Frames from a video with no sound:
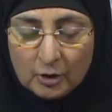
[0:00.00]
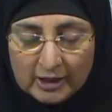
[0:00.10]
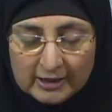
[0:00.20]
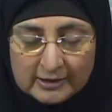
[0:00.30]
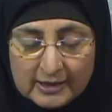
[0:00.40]

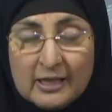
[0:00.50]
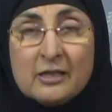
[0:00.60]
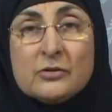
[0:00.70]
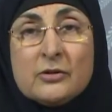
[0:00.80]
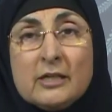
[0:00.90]
or at
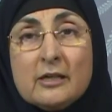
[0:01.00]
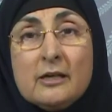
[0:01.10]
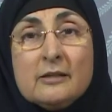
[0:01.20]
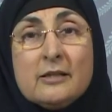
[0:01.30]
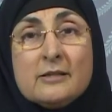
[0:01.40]
least
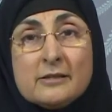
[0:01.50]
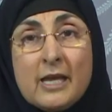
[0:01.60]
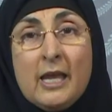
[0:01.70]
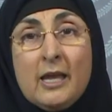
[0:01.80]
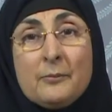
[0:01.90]
return the
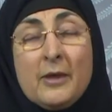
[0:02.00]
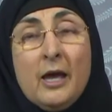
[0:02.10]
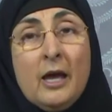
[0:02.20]
same.